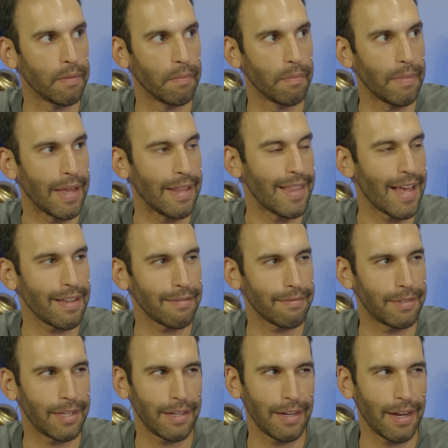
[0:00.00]
And that
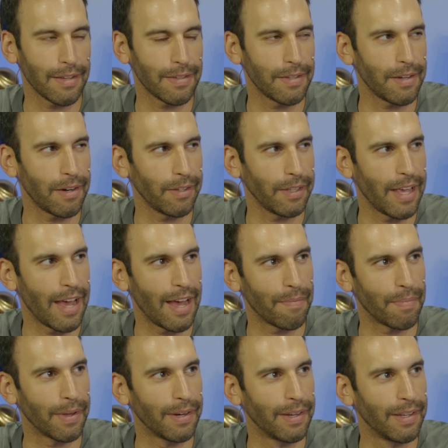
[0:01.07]
didn't necessarily happen.